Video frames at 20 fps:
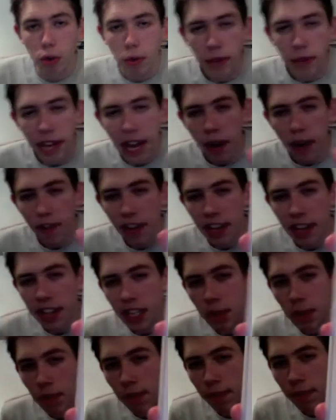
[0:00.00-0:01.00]
Now, I've had
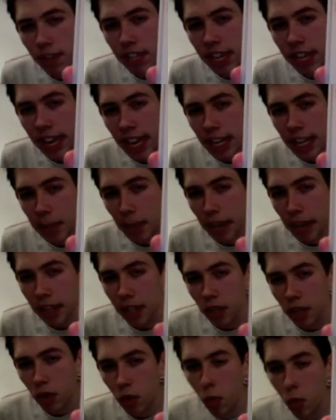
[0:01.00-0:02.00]
this one for years, Paint
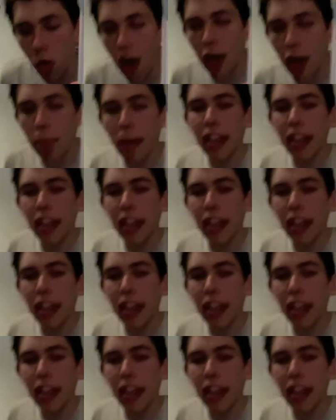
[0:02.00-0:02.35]
School 1.